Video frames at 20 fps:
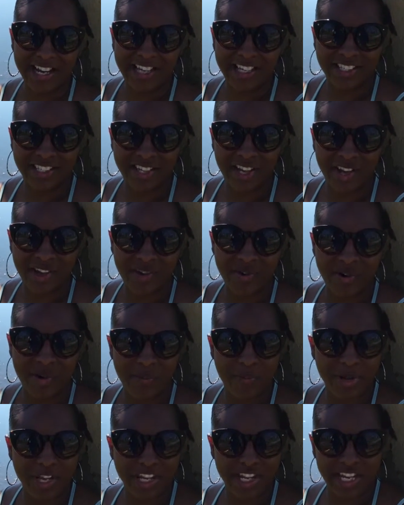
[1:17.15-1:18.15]
So
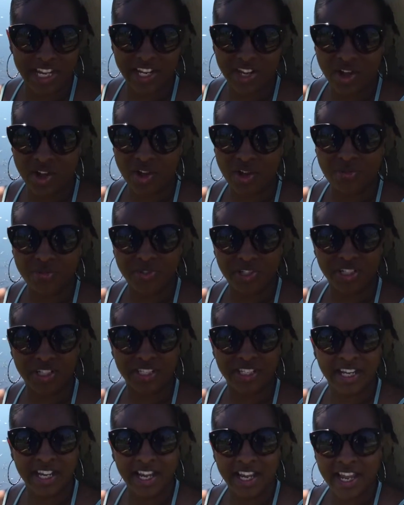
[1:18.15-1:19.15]
when you get home,
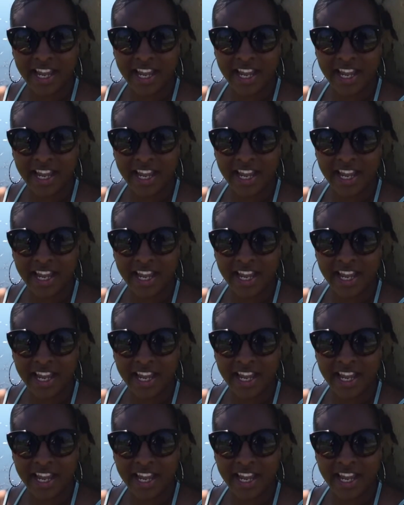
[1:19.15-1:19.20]
just,